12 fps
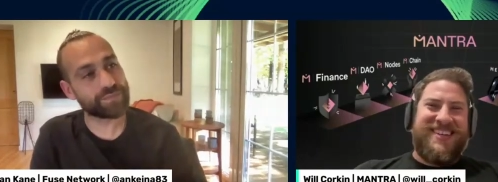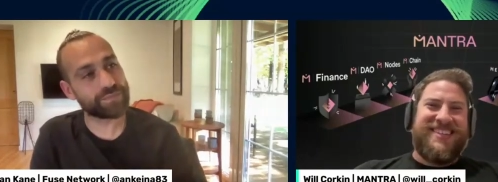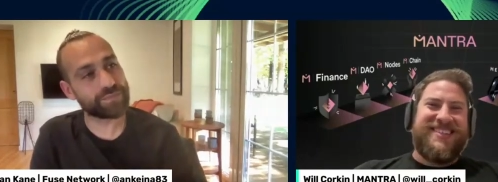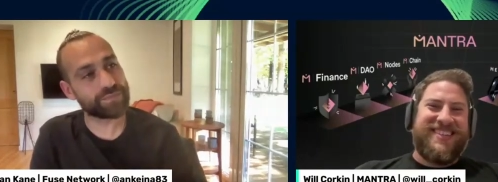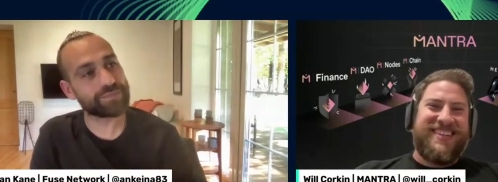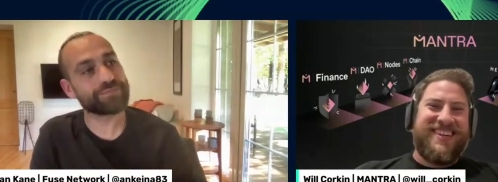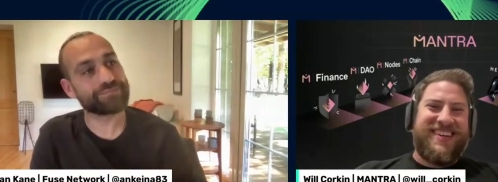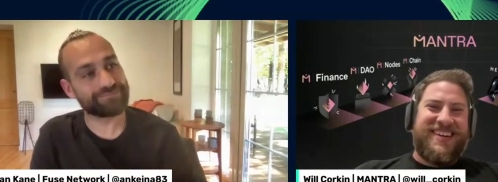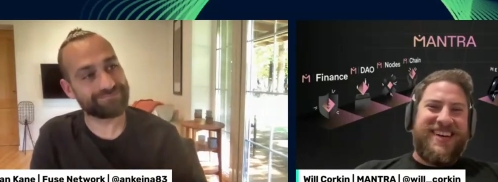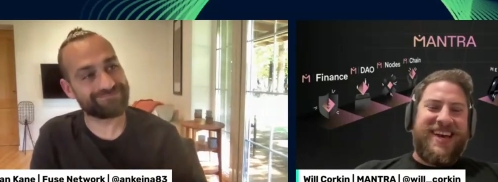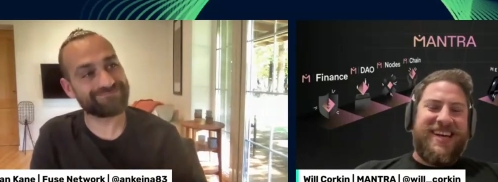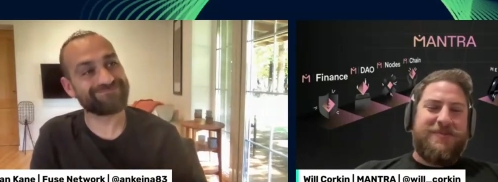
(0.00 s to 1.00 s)
Speaker 1: is
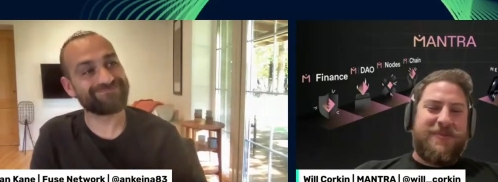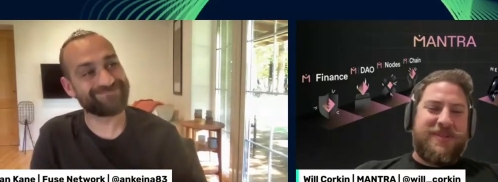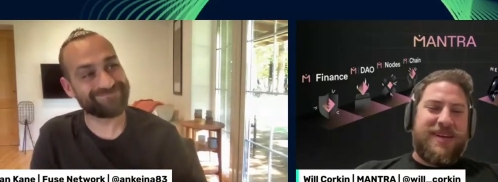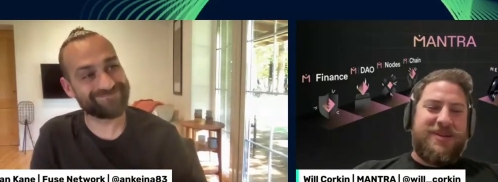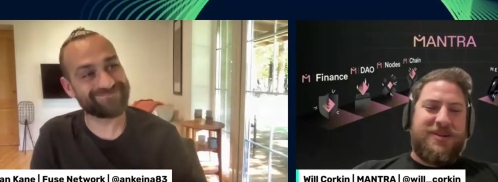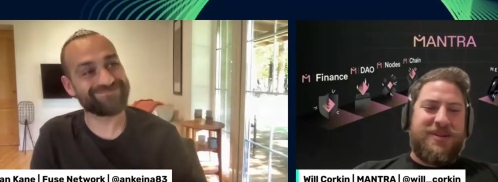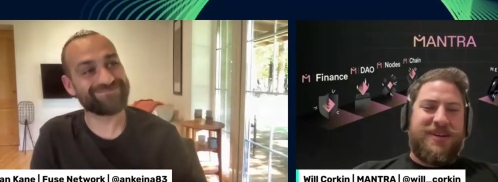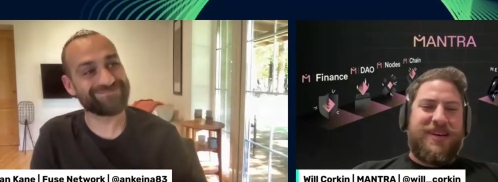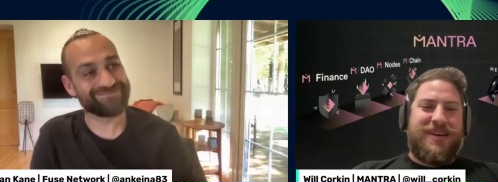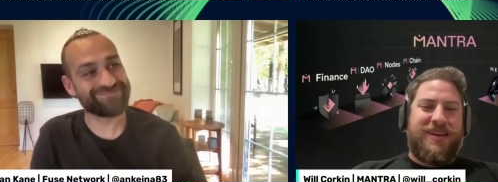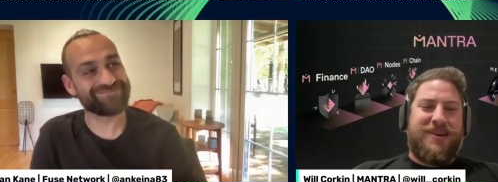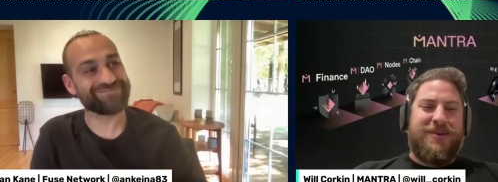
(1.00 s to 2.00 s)
is
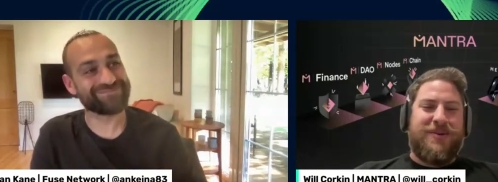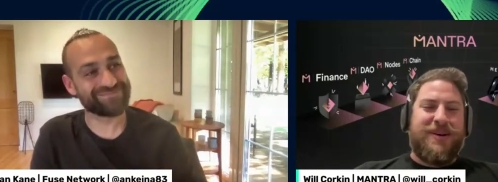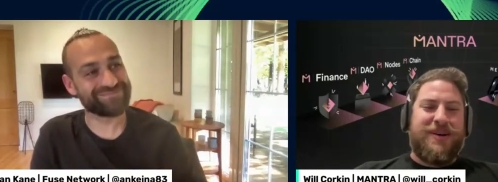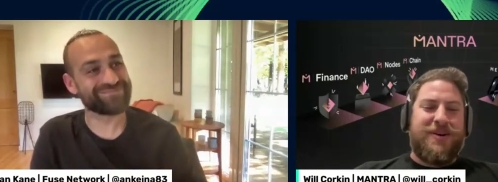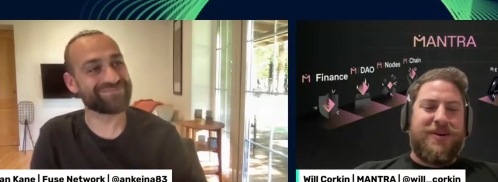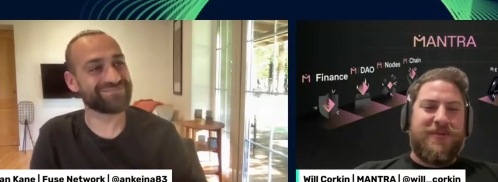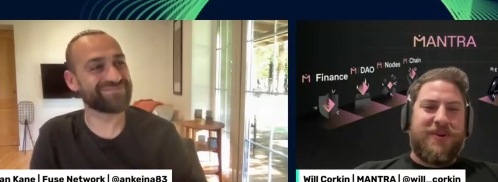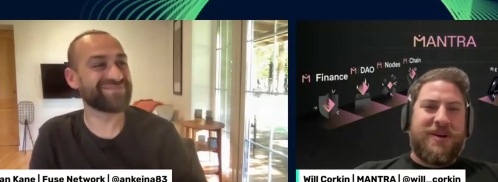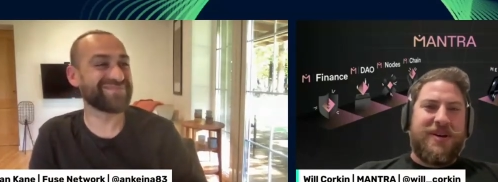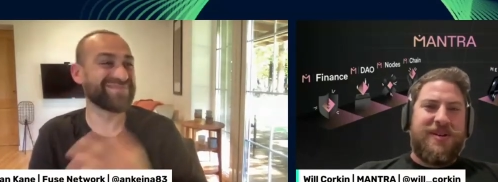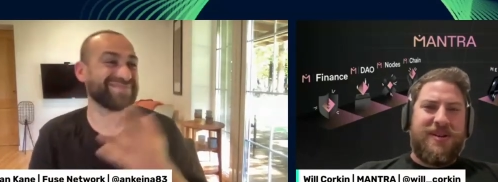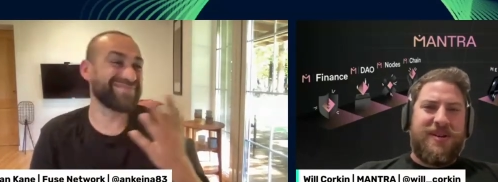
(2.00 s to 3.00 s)
potentially you know uh,
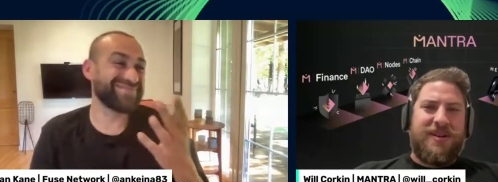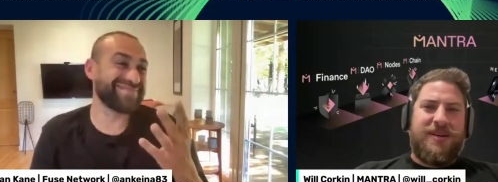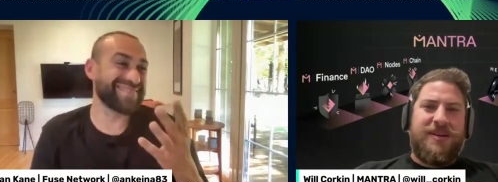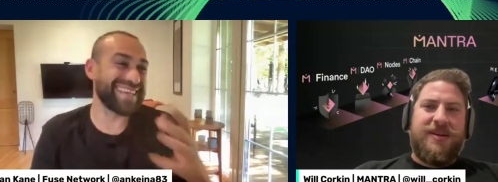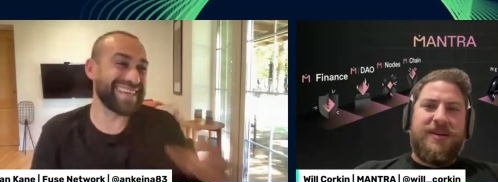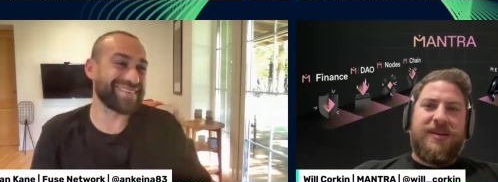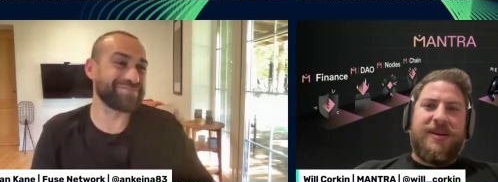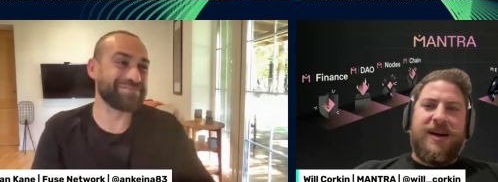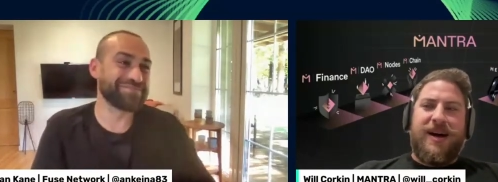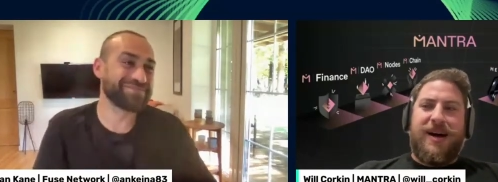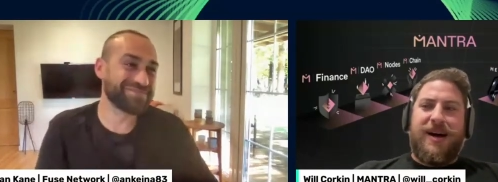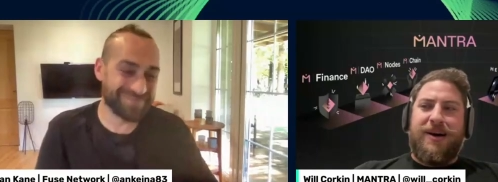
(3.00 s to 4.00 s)
overkill. Yeah.
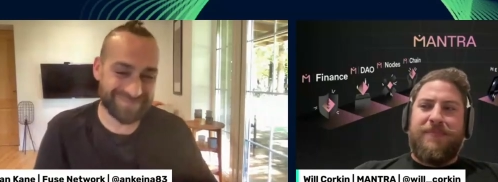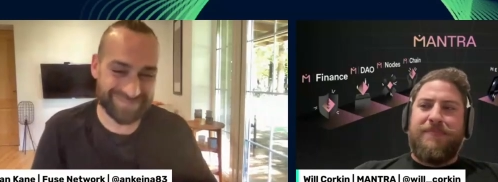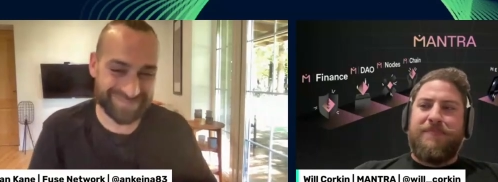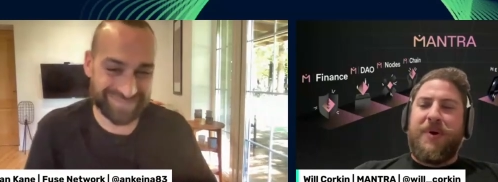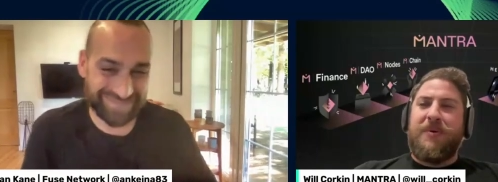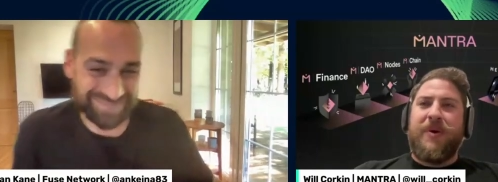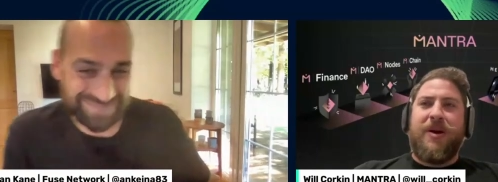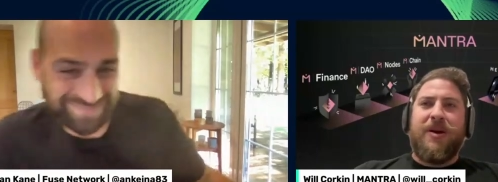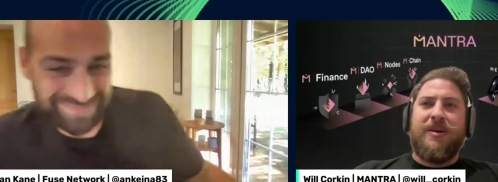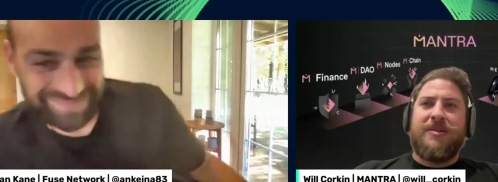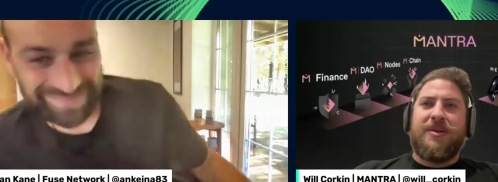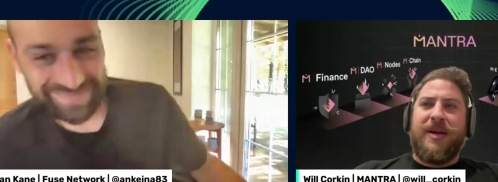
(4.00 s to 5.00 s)
Um, but we
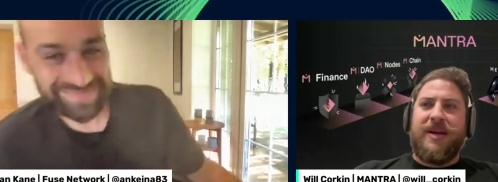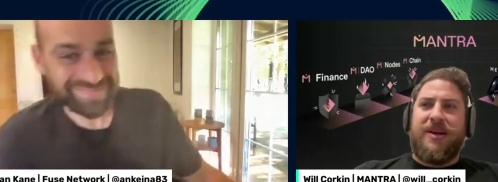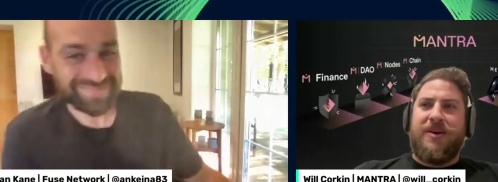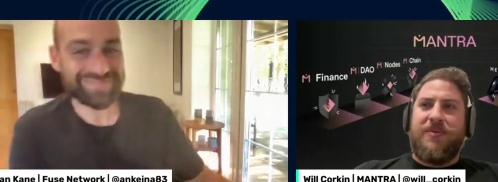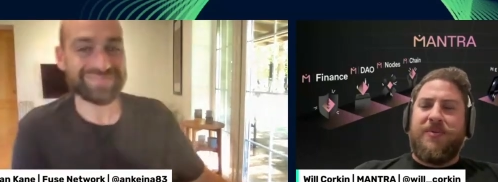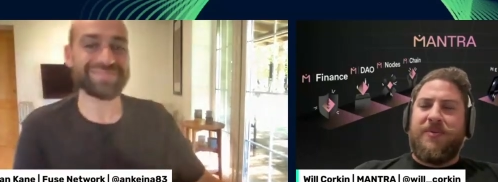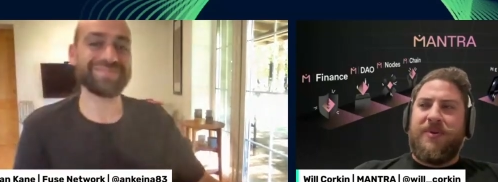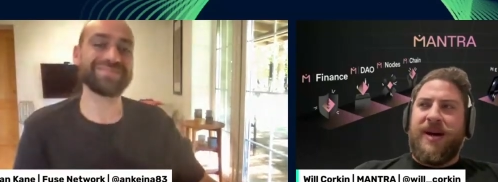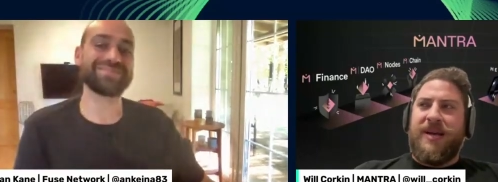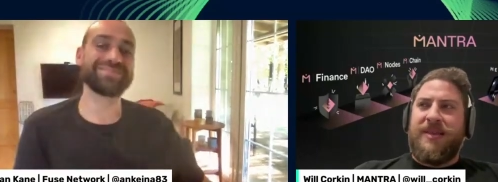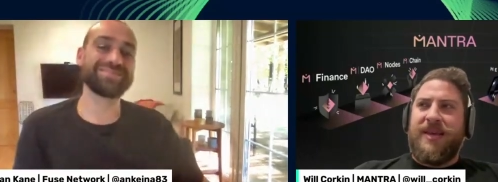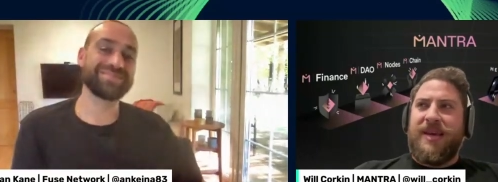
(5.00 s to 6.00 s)
are so like you know
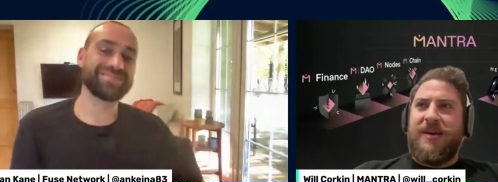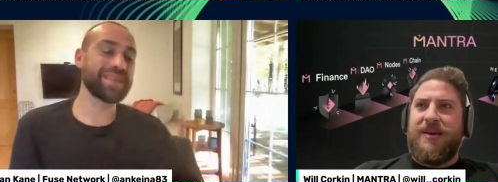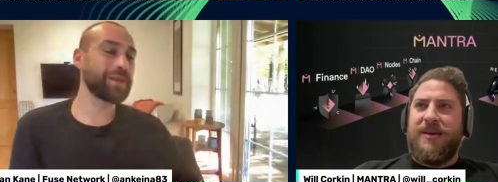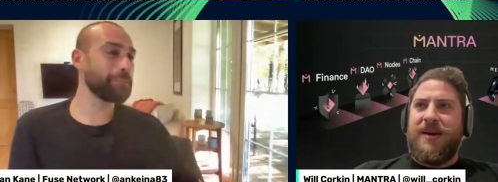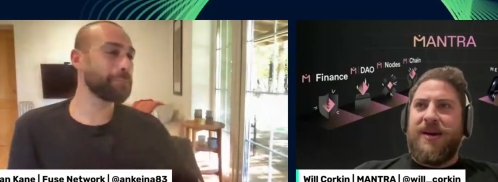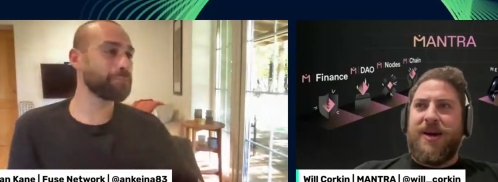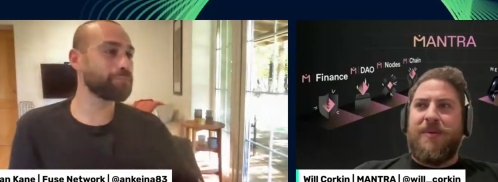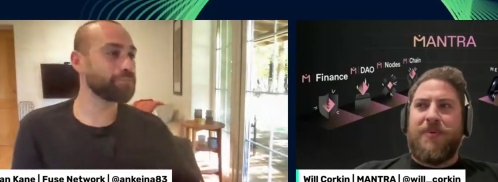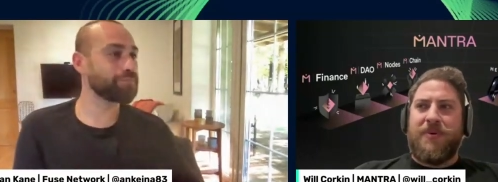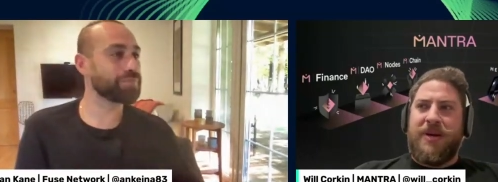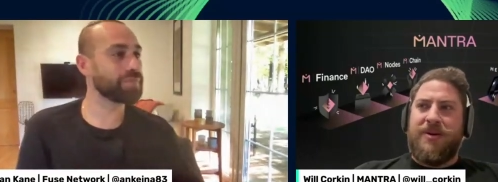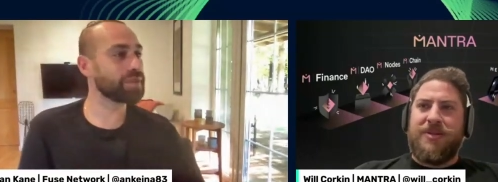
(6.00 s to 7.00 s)
I think a
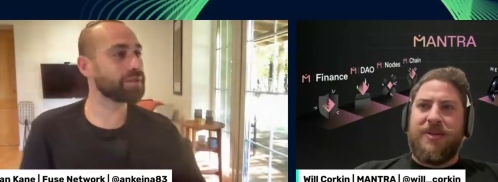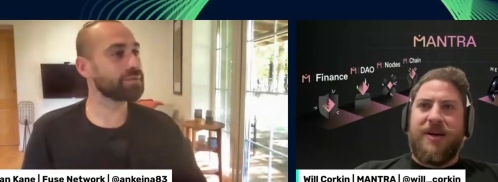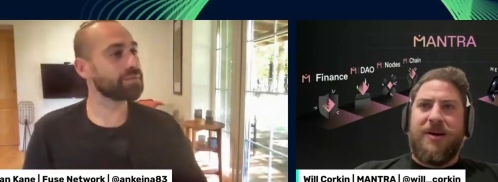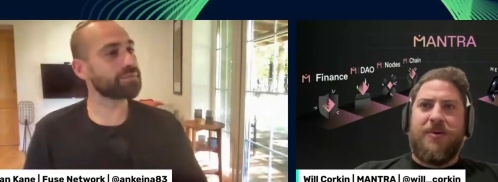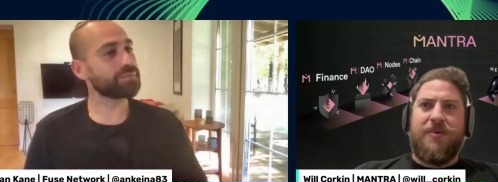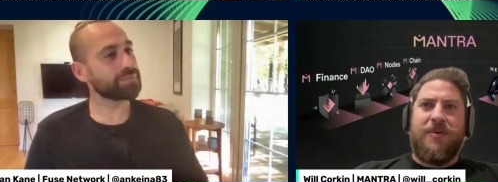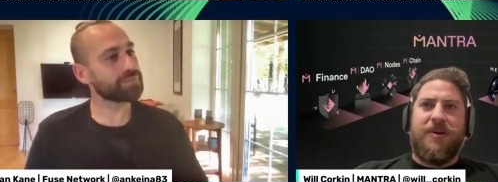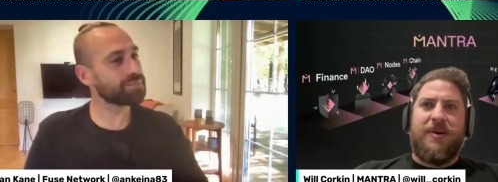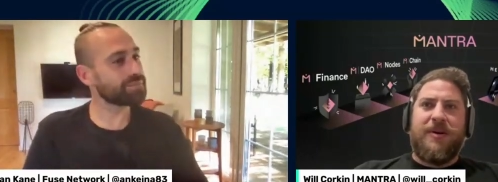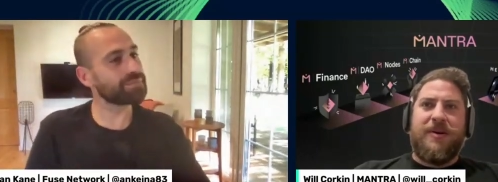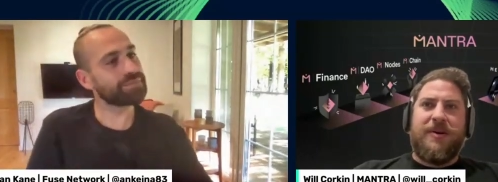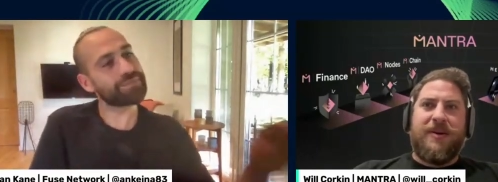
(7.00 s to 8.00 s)
couple years ago,
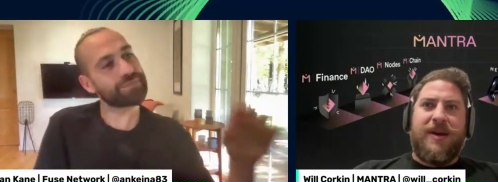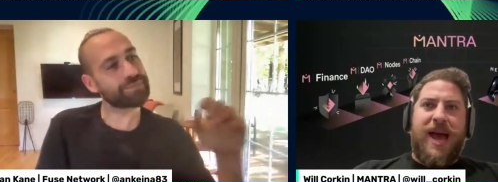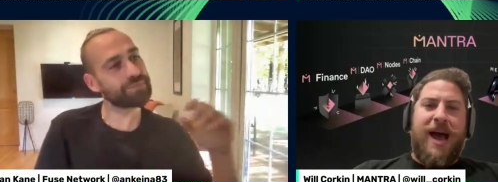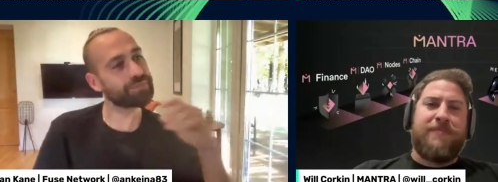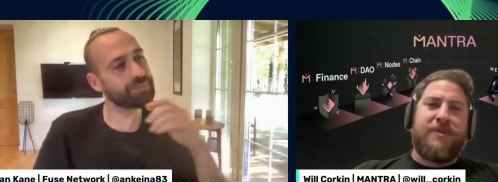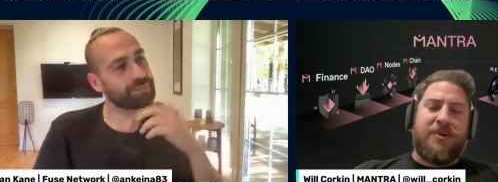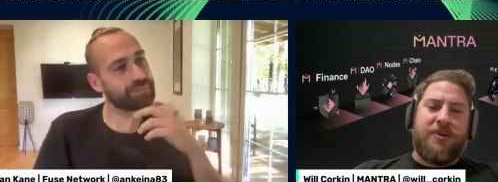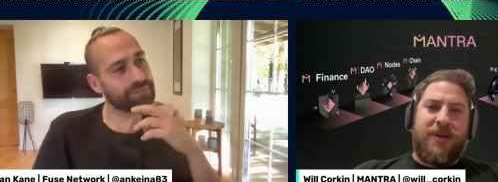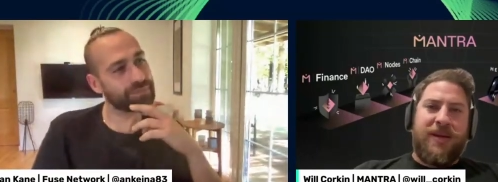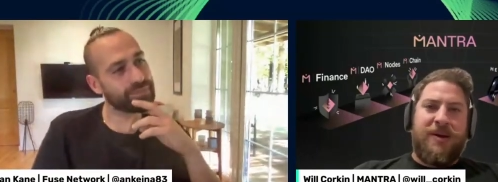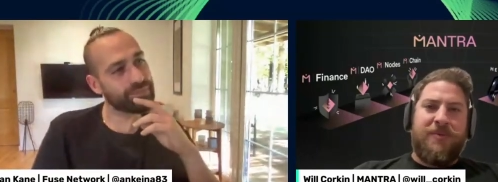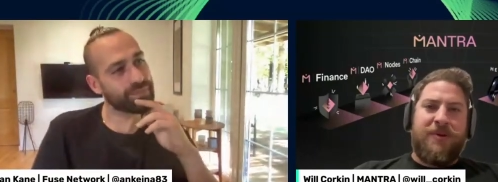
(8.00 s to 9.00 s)

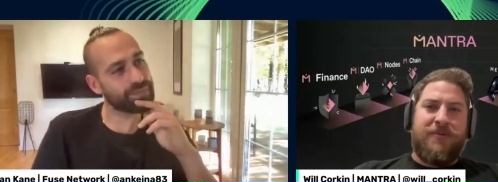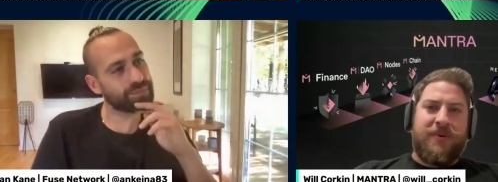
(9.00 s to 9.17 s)
absolutely I would